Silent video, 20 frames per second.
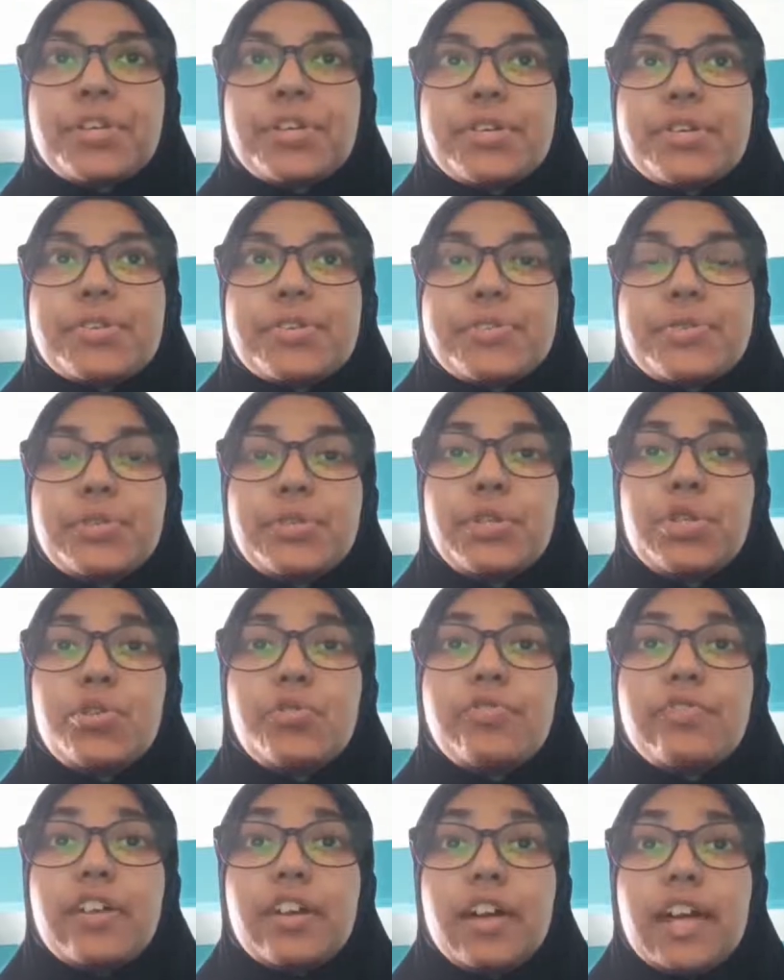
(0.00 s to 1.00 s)
So new
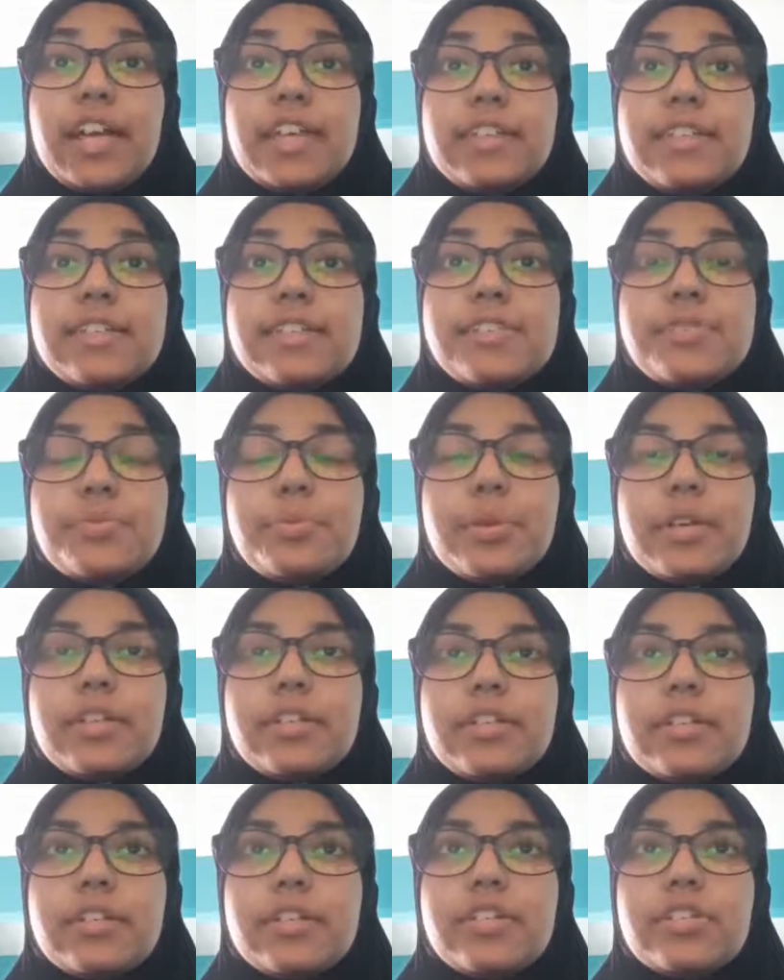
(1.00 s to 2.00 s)
varieties,
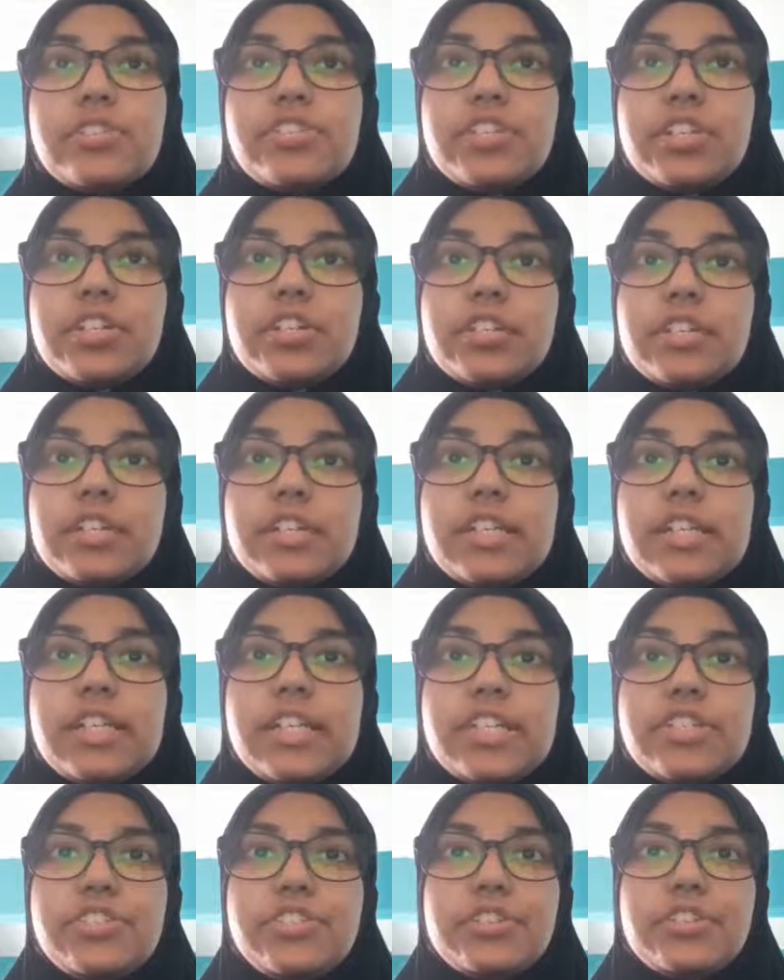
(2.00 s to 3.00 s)
whether genetically
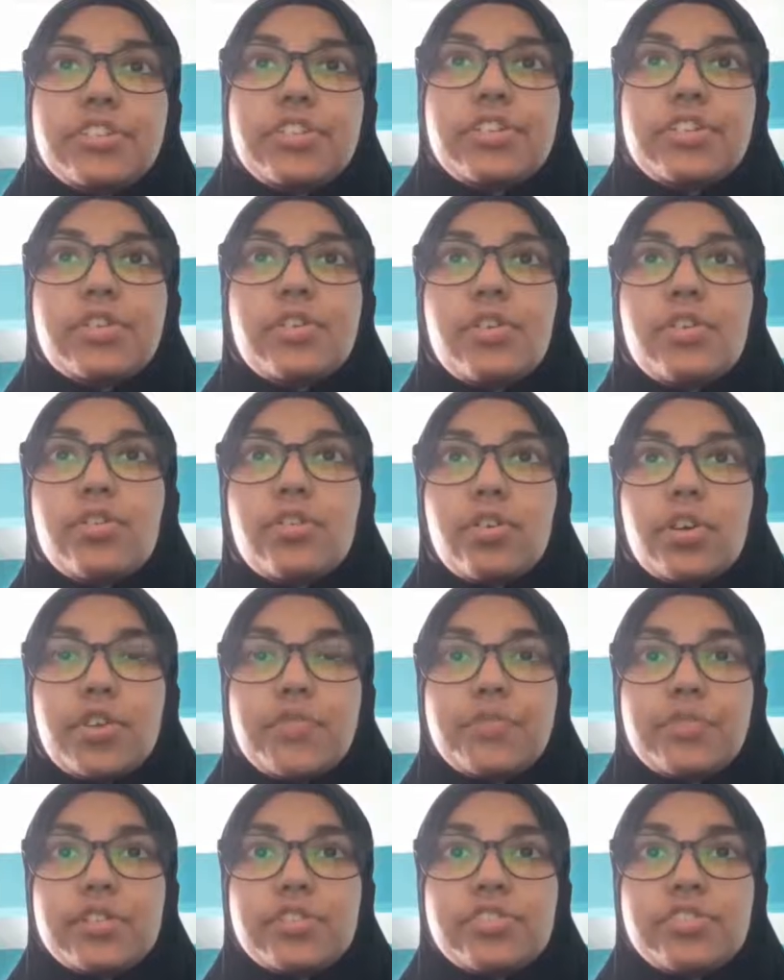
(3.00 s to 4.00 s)
engineered or
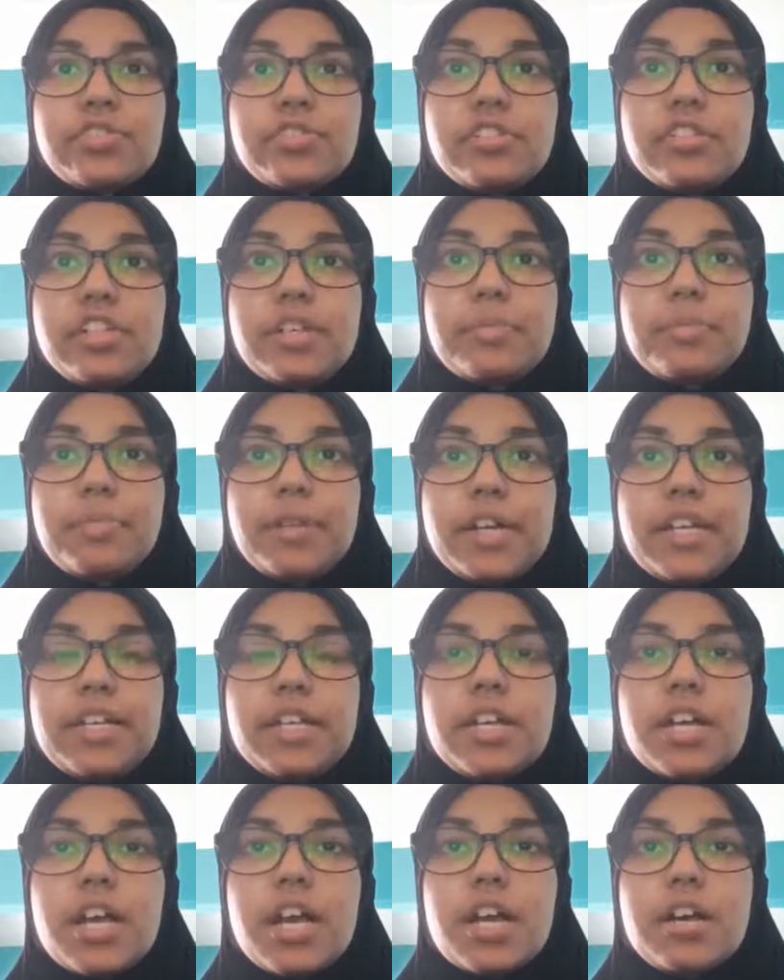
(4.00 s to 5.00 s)
conventionally bred,
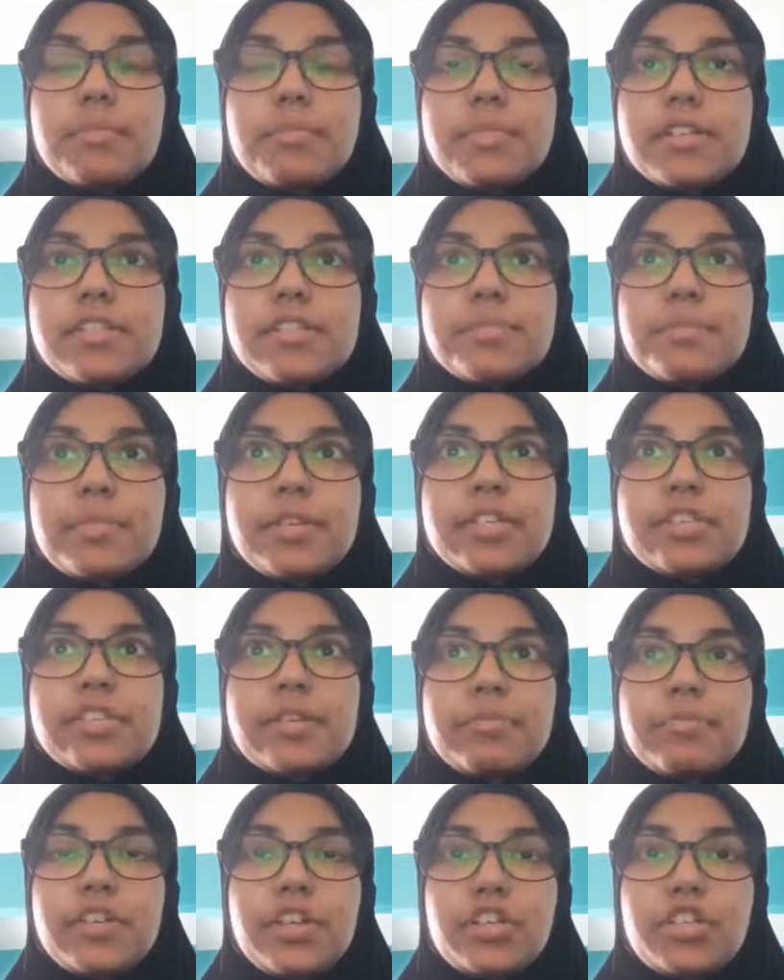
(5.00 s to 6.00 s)
must be
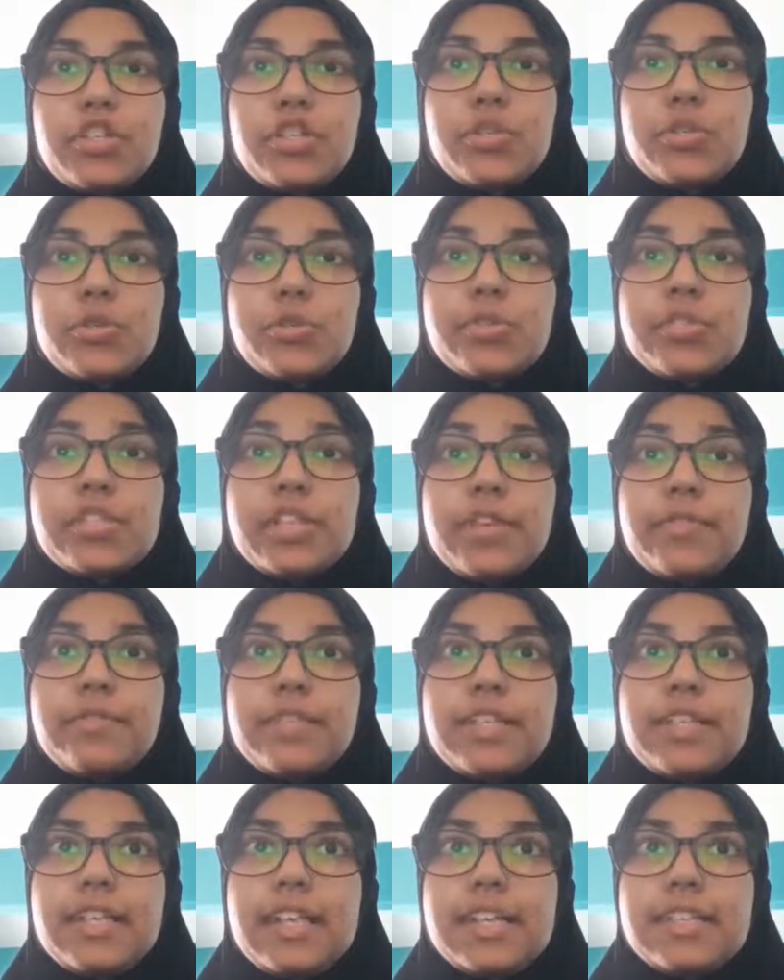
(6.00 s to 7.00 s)
subjected to
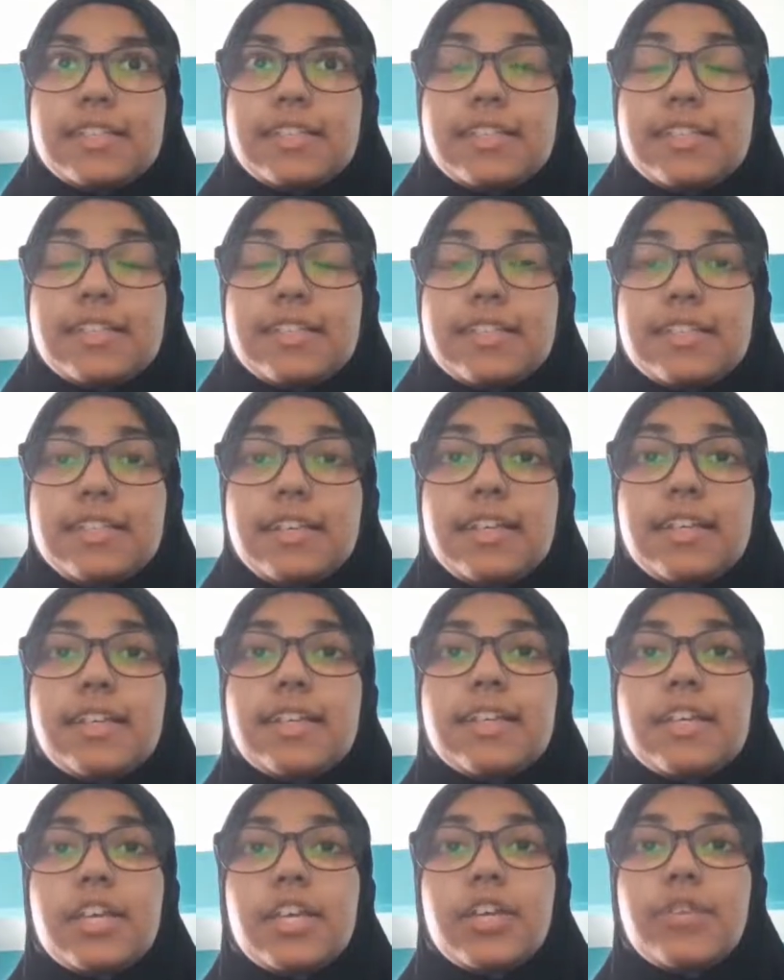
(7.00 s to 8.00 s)
safety testing
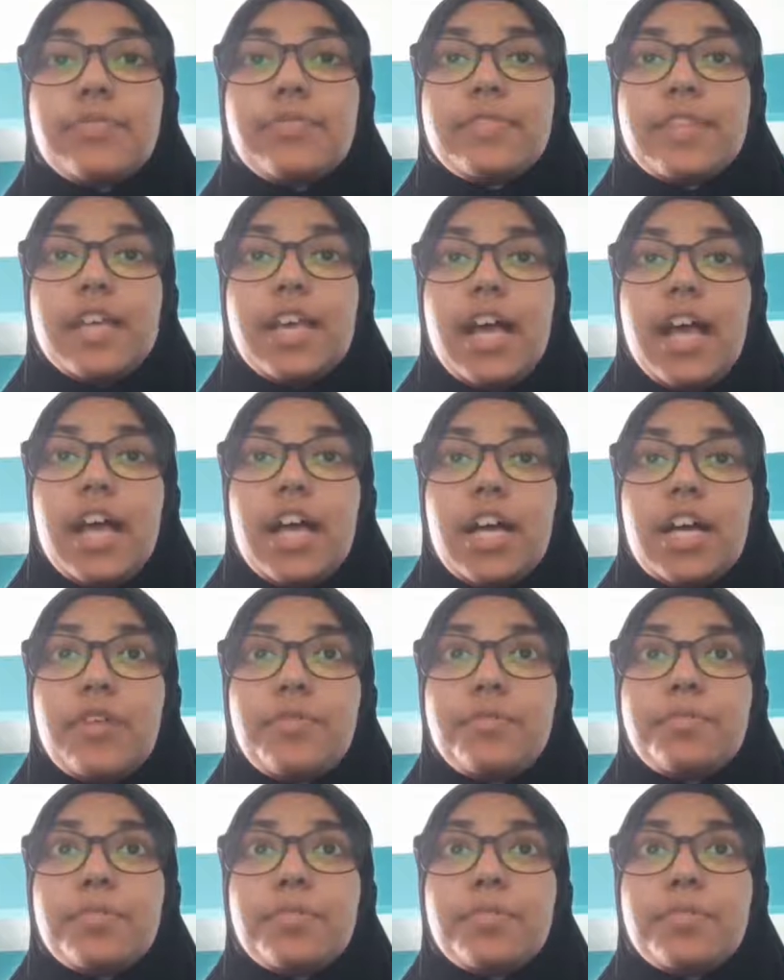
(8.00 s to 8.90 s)
if they have